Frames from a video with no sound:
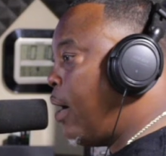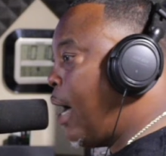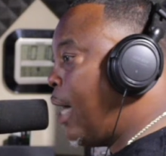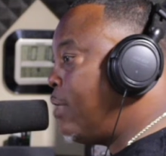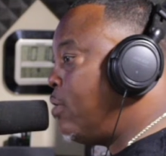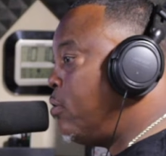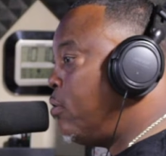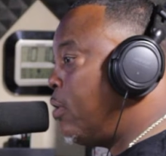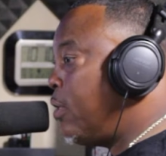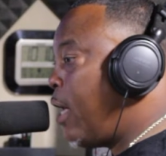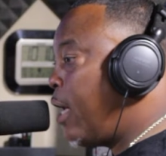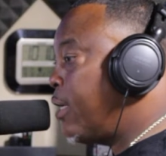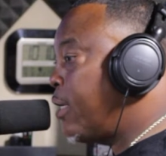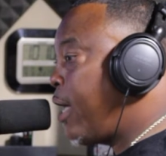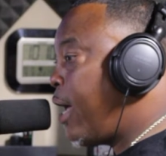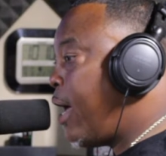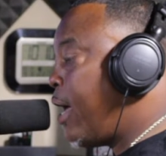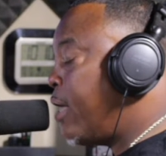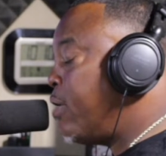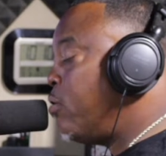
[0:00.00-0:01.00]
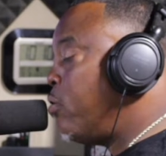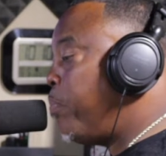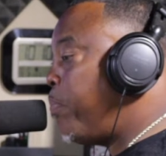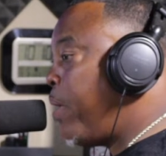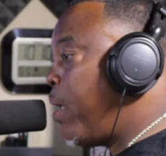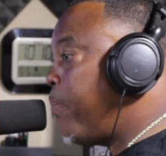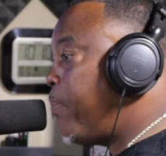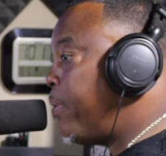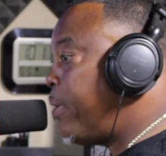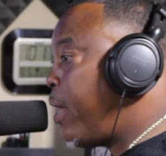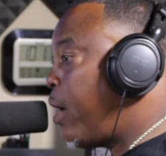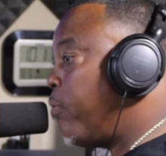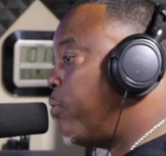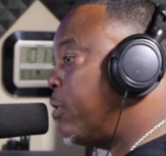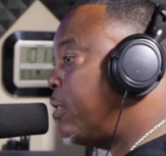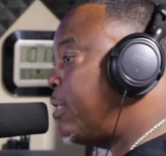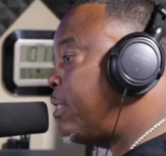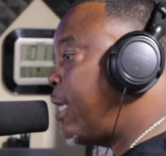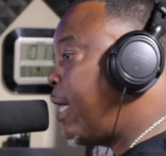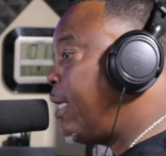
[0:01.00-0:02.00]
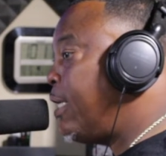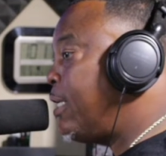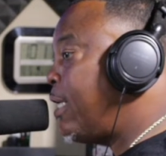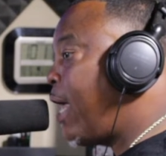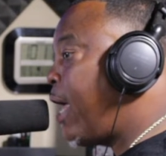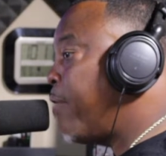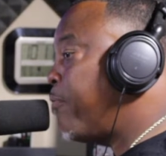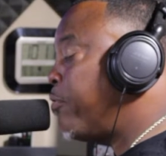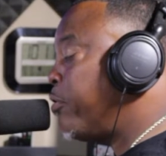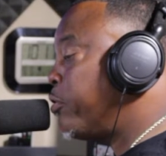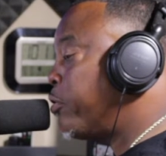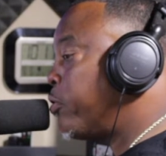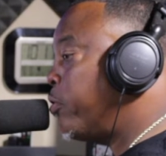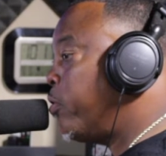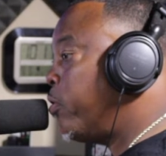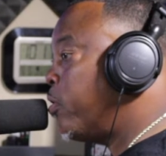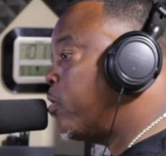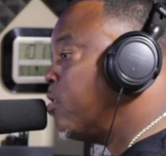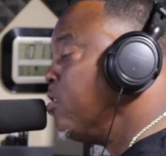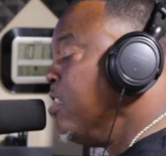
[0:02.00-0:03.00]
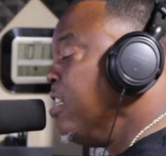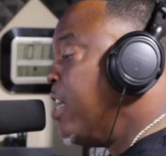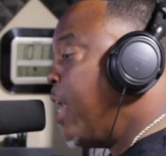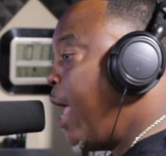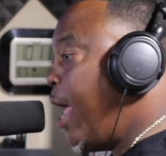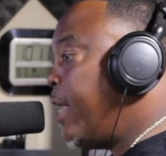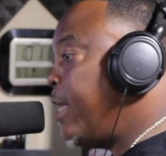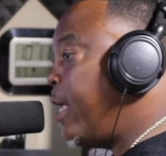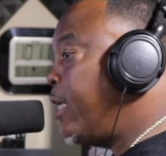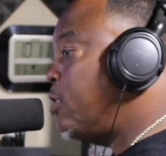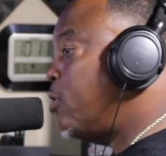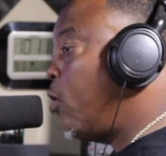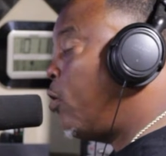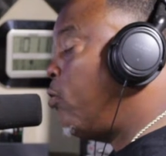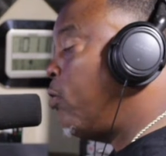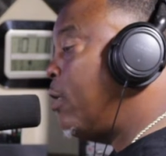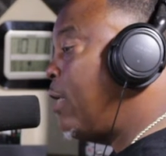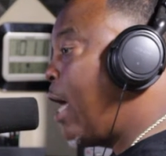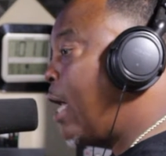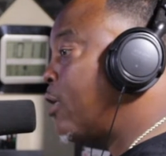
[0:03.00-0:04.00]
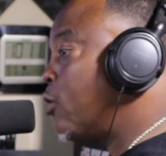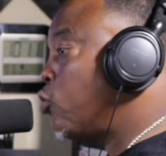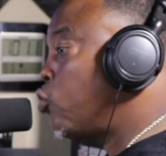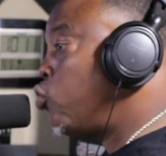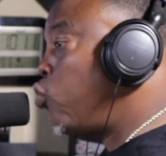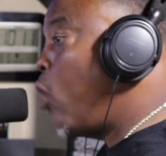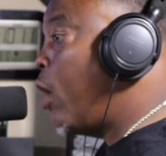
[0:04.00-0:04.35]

I knew a lot of guys. I knew people that was selling life insurance, and they sold a lot of